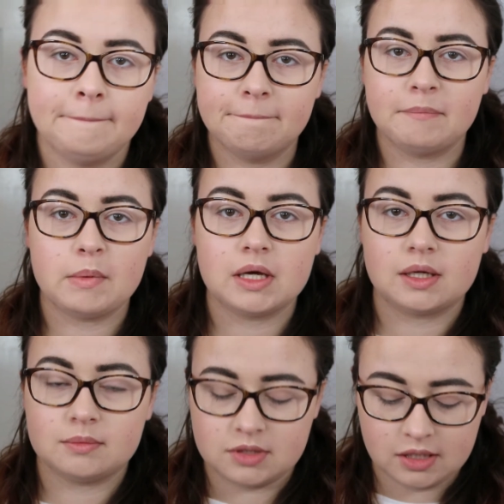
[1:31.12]
my
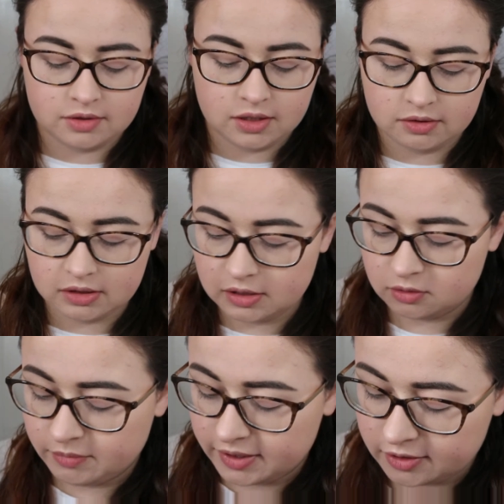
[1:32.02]
makeup down here in a little
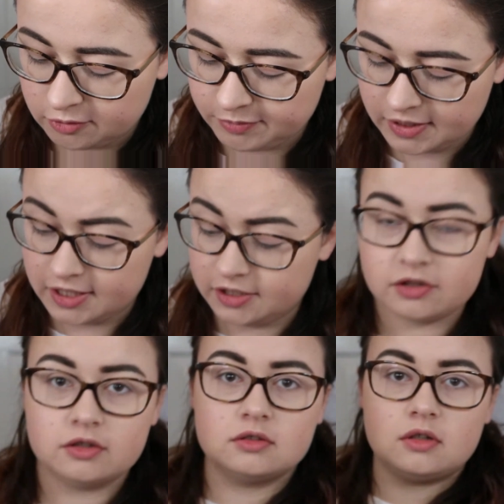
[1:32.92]
makeup bag.
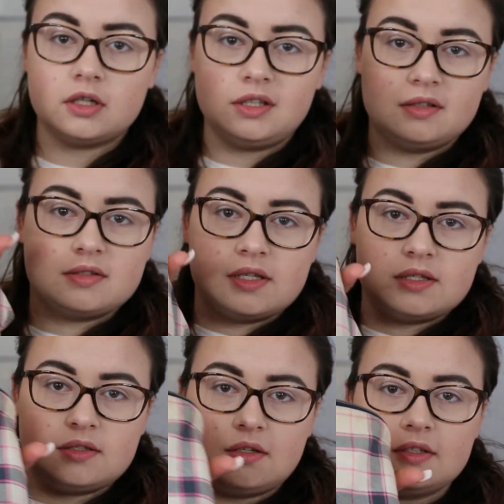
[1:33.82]
I use
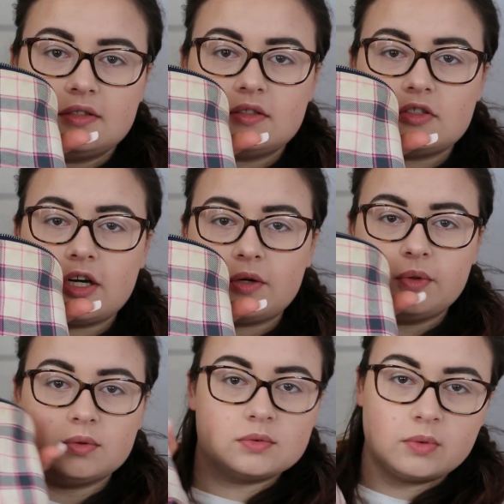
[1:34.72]
this nice Jack
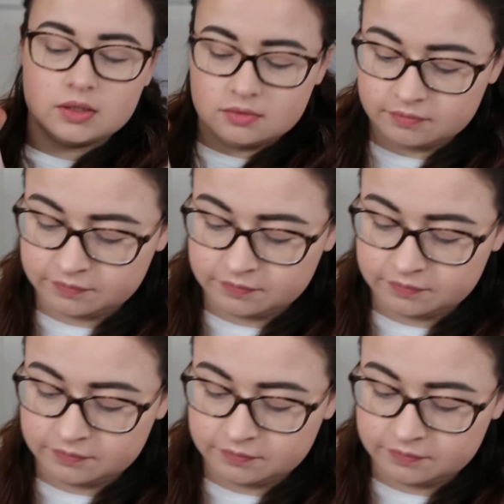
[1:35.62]
Wills one.